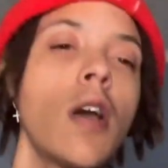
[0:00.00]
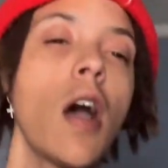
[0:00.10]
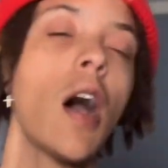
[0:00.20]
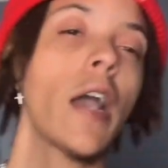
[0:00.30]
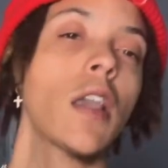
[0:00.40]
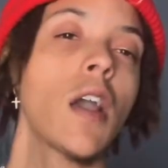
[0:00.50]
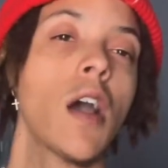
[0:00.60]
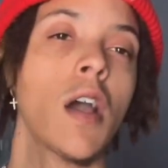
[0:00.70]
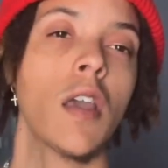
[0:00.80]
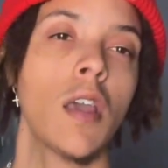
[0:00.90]
I
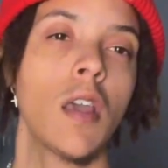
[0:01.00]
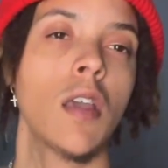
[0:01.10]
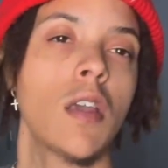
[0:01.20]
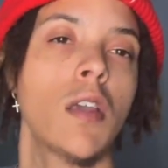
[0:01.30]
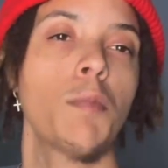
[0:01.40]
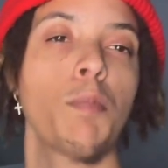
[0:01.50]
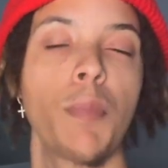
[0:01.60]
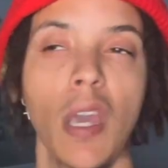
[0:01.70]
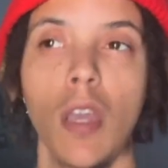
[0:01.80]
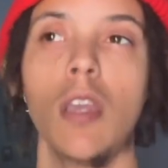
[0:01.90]
got a
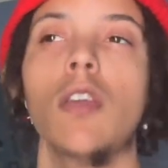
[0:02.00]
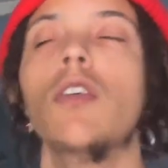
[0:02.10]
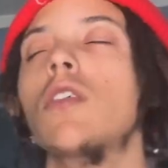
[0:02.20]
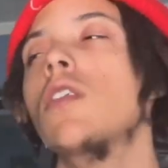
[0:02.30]
banger.